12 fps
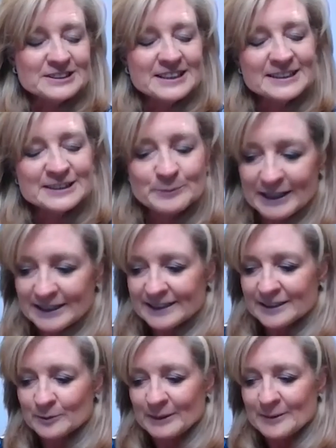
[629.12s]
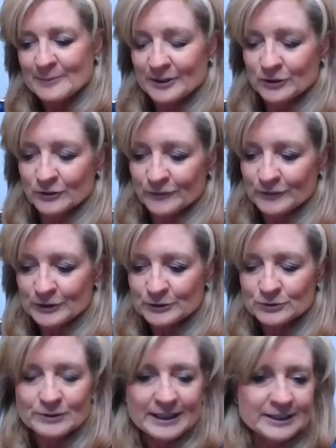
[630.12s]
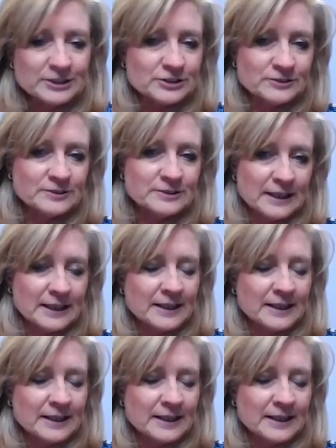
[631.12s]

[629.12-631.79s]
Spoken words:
just explain a little bit about your food, Rachel,